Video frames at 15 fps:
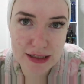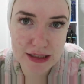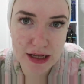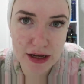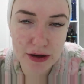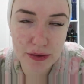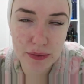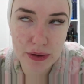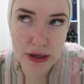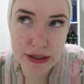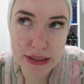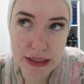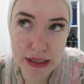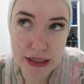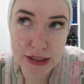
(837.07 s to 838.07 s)
so I
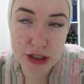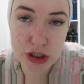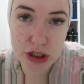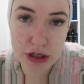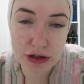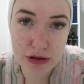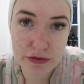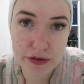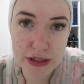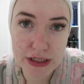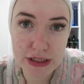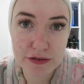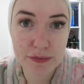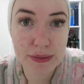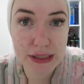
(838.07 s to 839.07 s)
didn't get to show you the
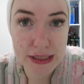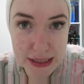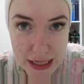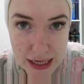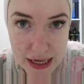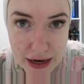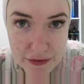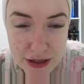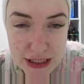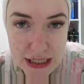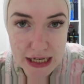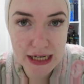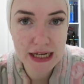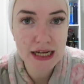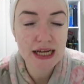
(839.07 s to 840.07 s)
rest of my skincare
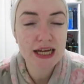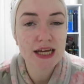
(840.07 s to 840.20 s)
routine.